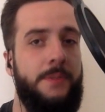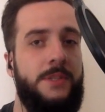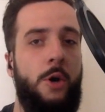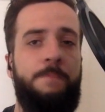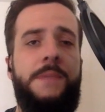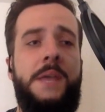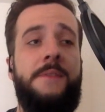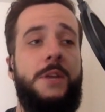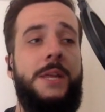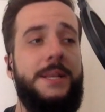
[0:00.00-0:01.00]
So
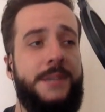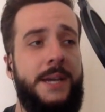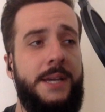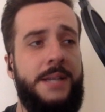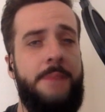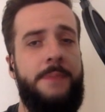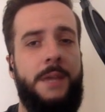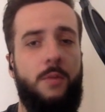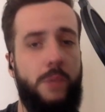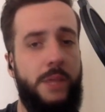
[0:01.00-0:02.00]
if you need a Psychic type that
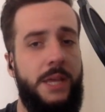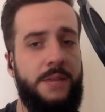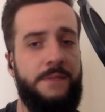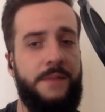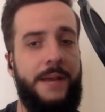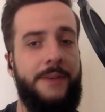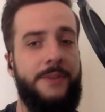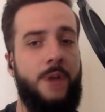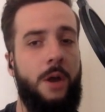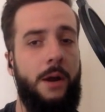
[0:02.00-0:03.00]
can really hit the
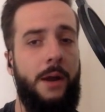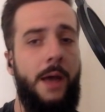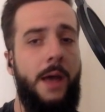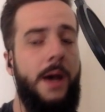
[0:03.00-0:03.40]
flyers hard,